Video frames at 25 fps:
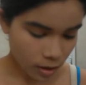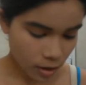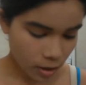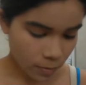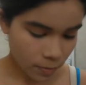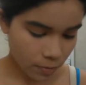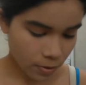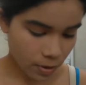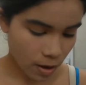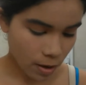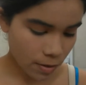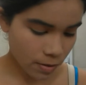
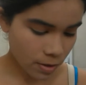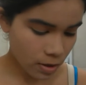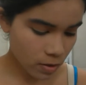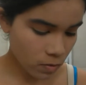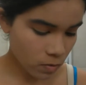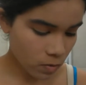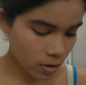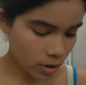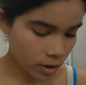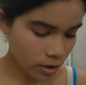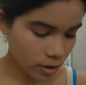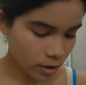you probably
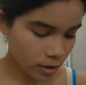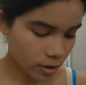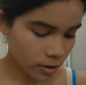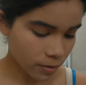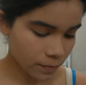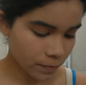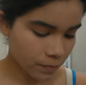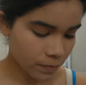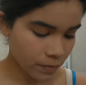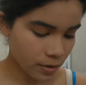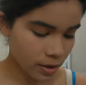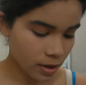want to
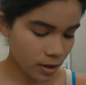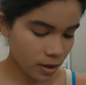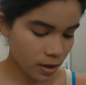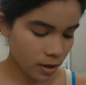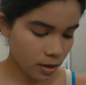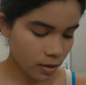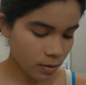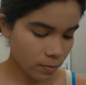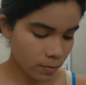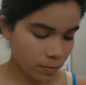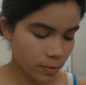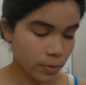
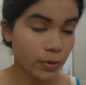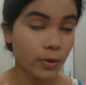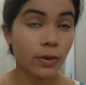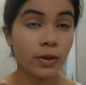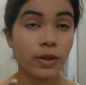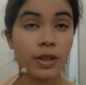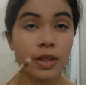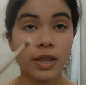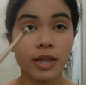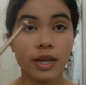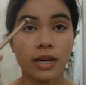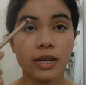
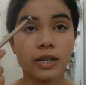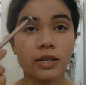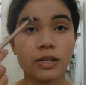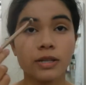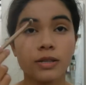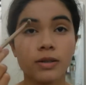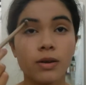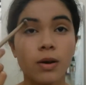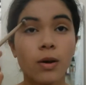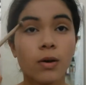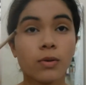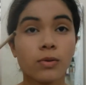put
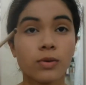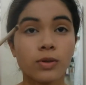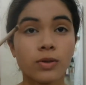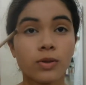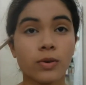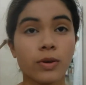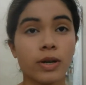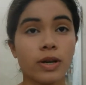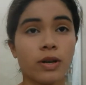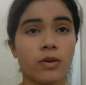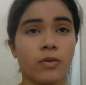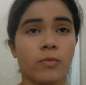this
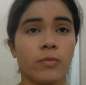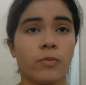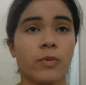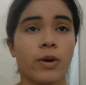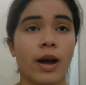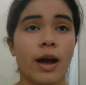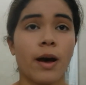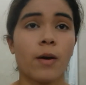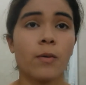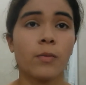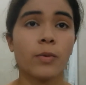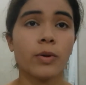also in your
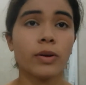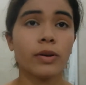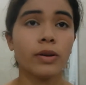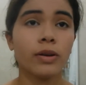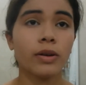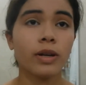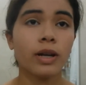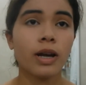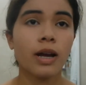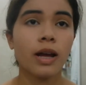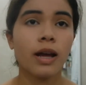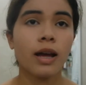brow
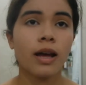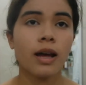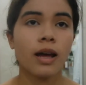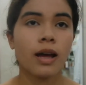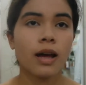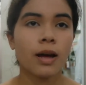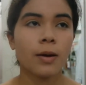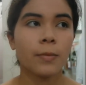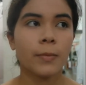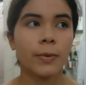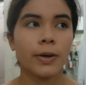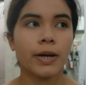bone,
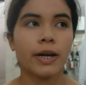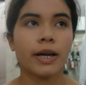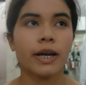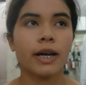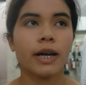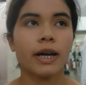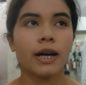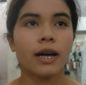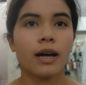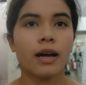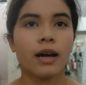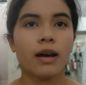
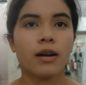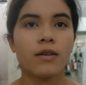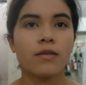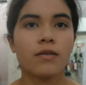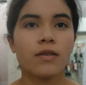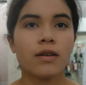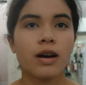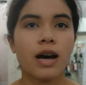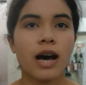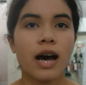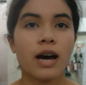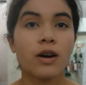but
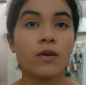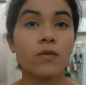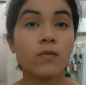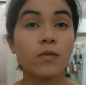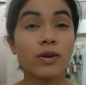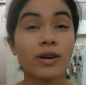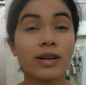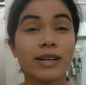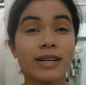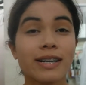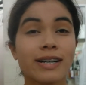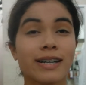I don't
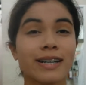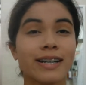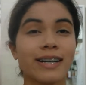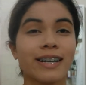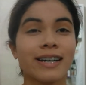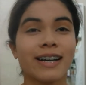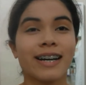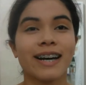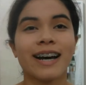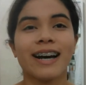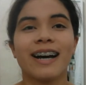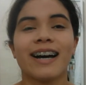want
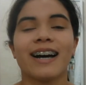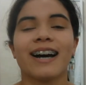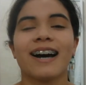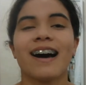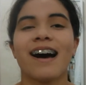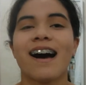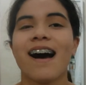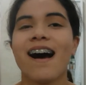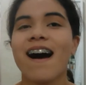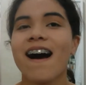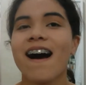to.